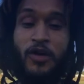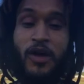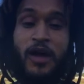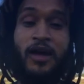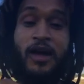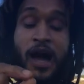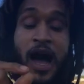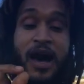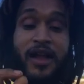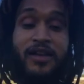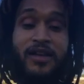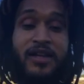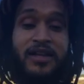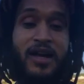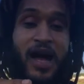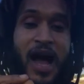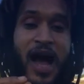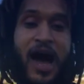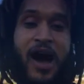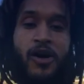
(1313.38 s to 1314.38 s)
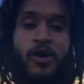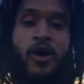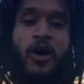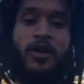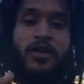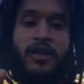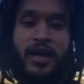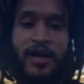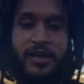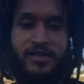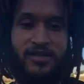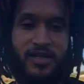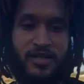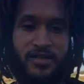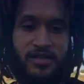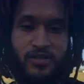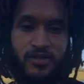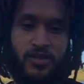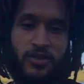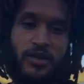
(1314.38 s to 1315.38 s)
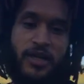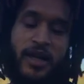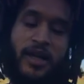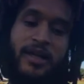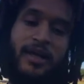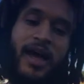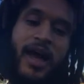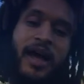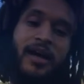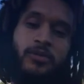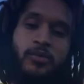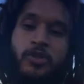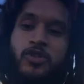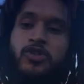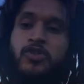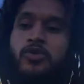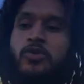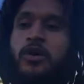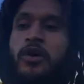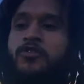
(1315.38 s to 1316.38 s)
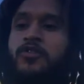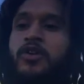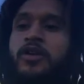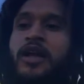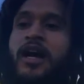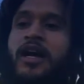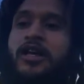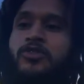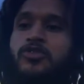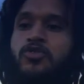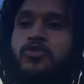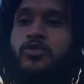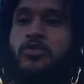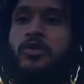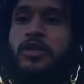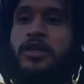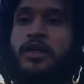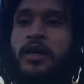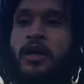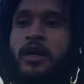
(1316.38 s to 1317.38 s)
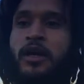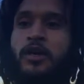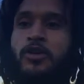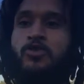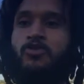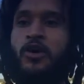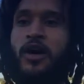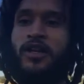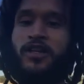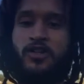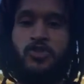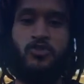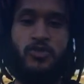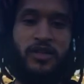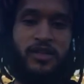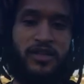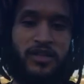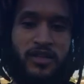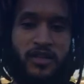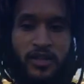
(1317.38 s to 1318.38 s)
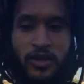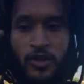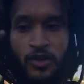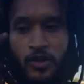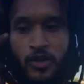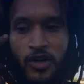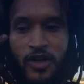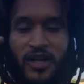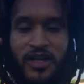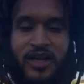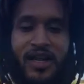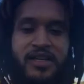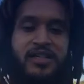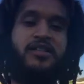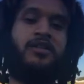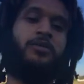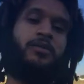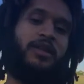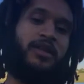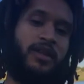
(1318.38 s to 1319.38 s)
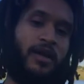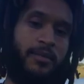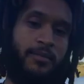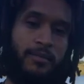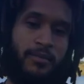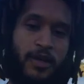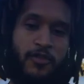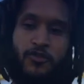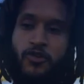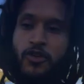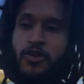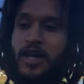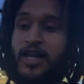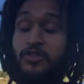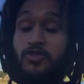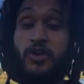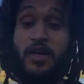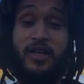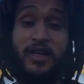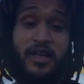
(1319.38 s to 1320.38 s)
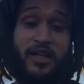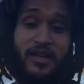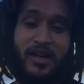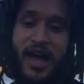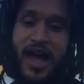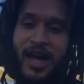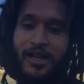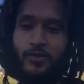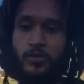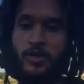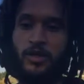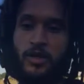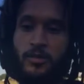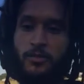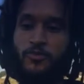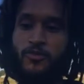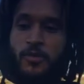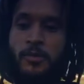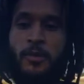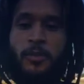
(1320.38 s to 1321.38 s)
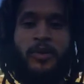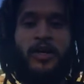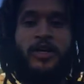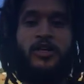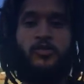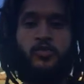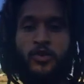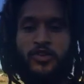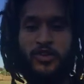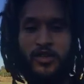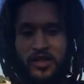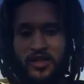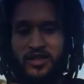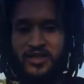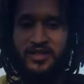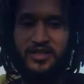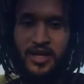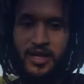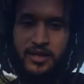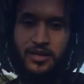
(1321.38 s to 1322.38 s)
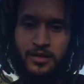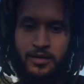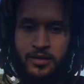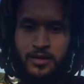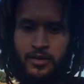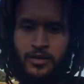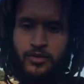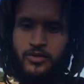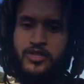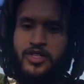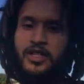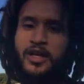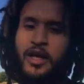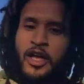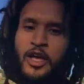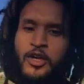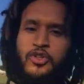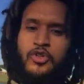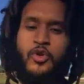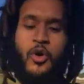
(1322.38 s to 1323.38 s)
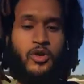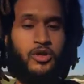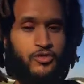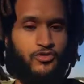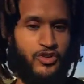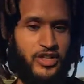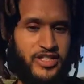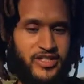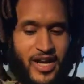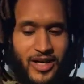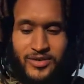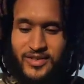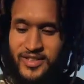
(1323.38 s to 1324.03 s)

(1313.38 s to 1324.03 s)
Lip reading: How are the ancestors going to interact with you if you're not truly trying to strengthen your connection with them? If you're not trying to interact with them from a place with good intent? You see, you only reach out